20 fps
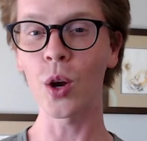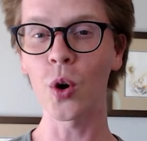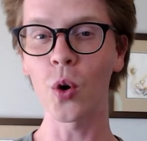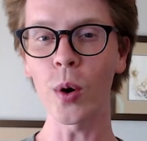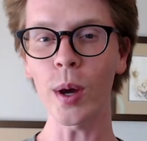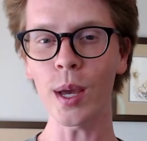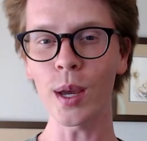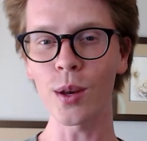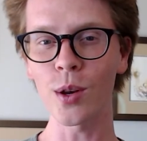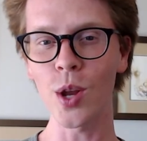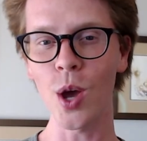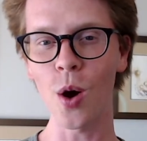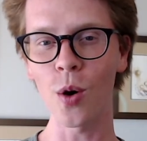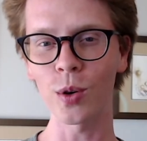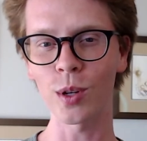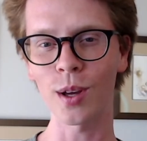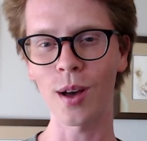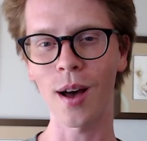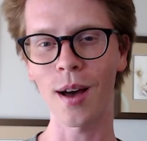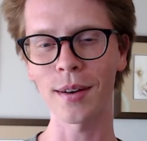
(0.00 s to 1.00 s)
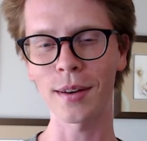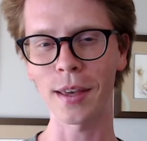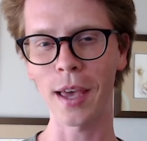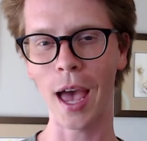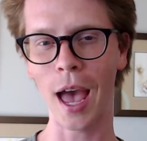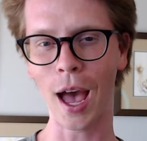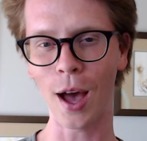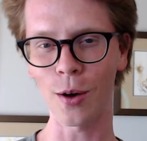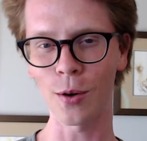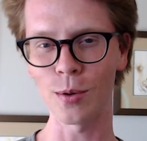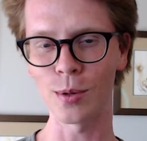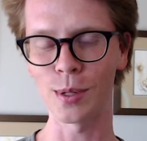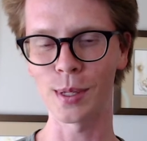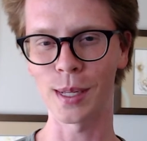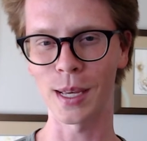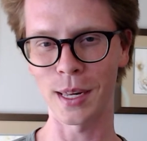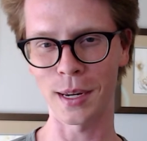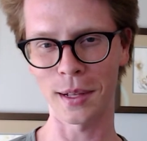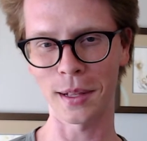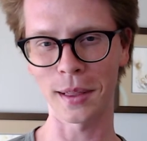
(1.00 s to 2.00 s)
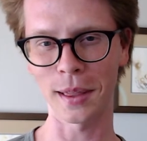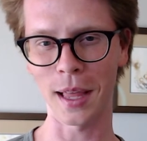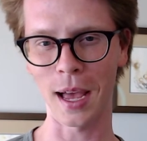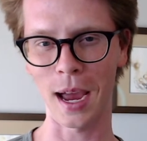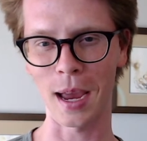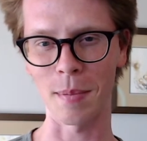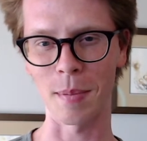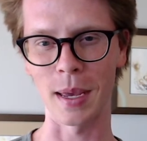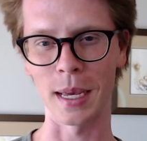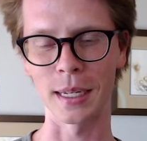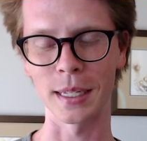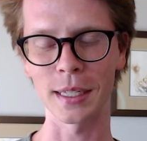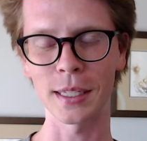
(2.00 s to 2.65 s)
Quick note on cows and climate.